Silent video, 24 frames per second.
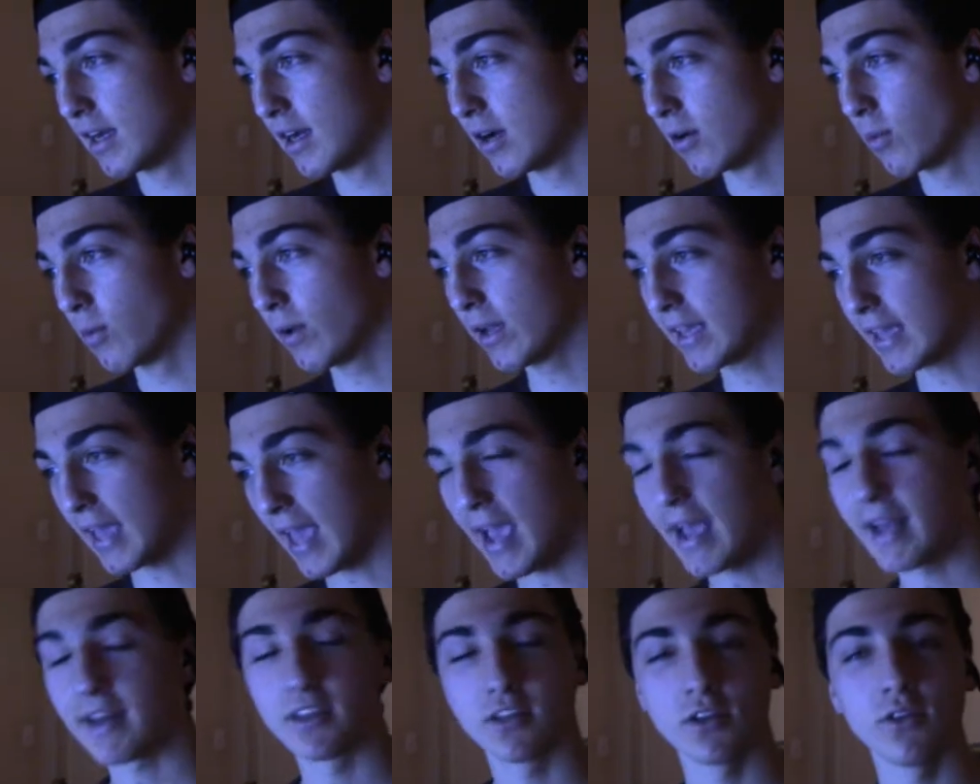we
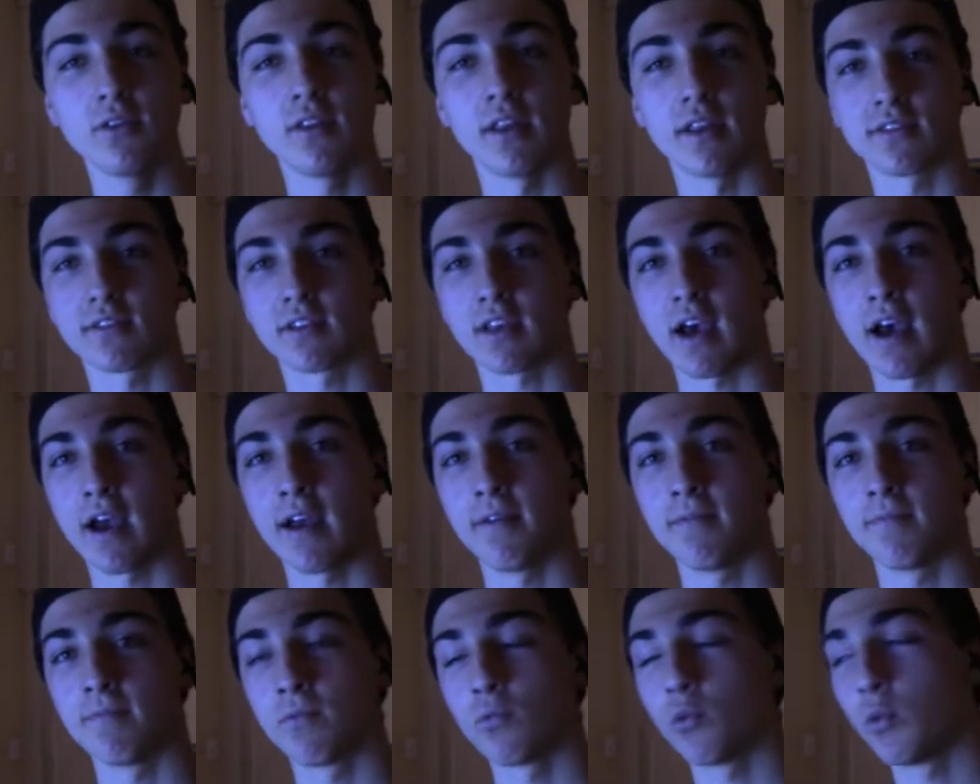can't do this
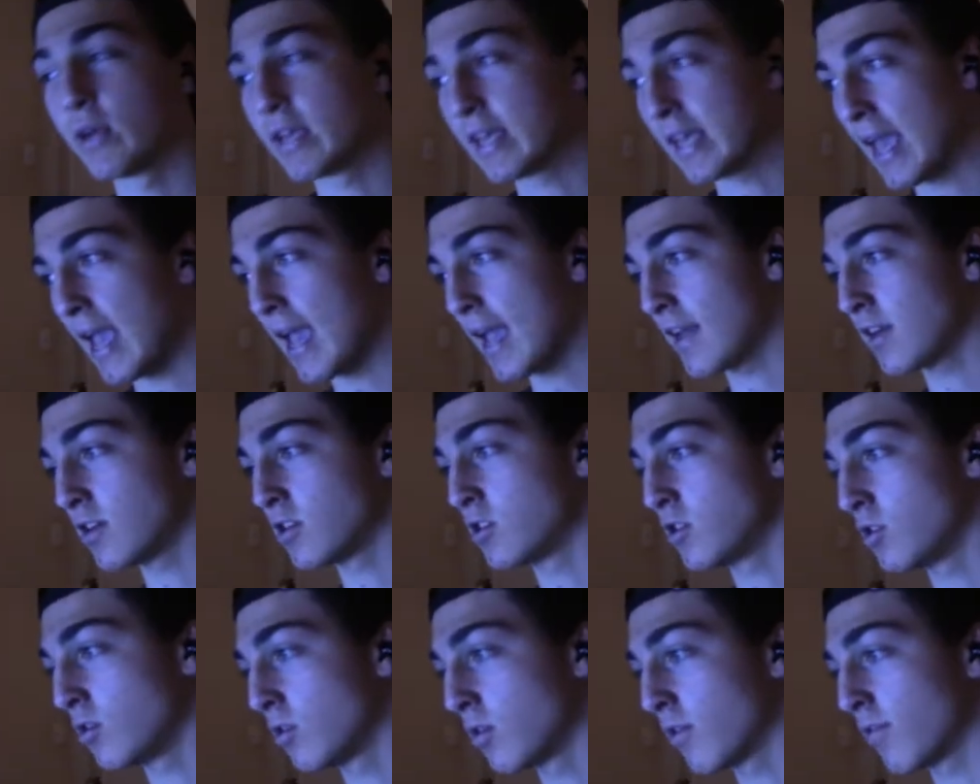guy. We can't
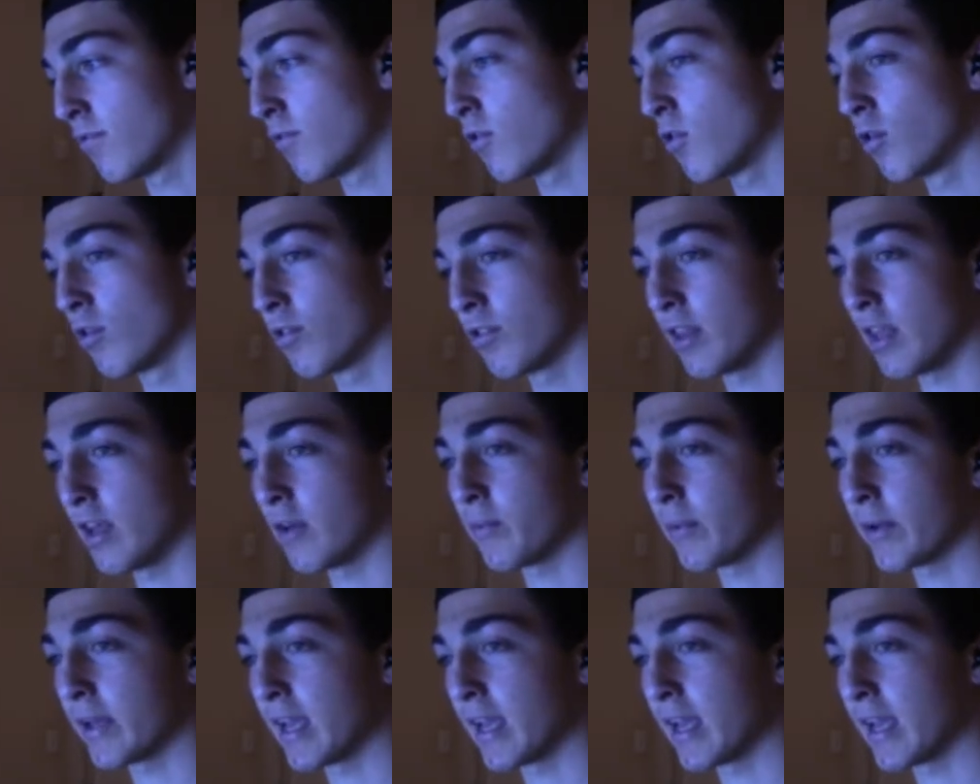do the full thing.